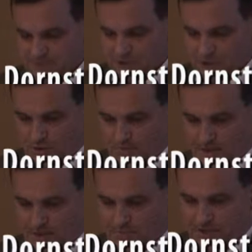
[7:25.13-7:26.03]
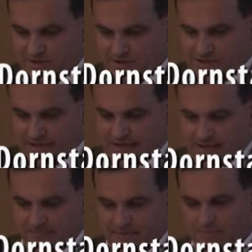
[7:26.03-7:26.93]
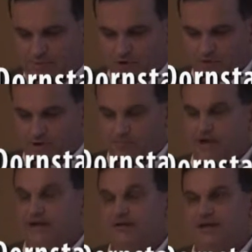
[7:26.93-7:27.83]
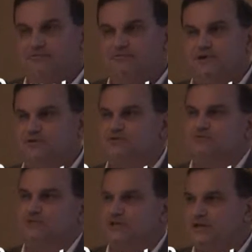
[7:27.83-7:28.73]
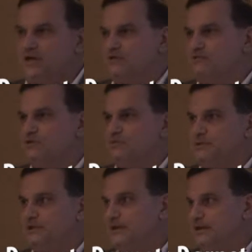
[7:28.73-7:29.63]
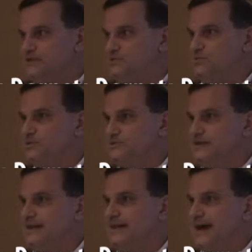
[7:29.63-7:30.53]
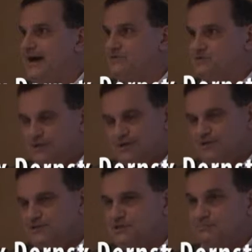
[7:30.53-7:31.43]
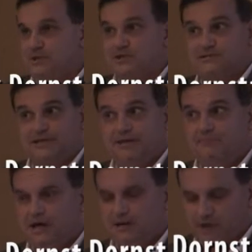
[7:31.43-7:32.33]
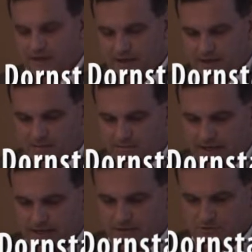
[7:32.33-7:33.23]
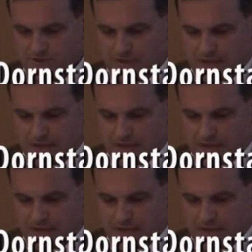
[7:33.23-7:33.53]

So that being said, that program right now again focuses really on the vulnerability and consequence side of the house. C+ again, my grade, not anybody else.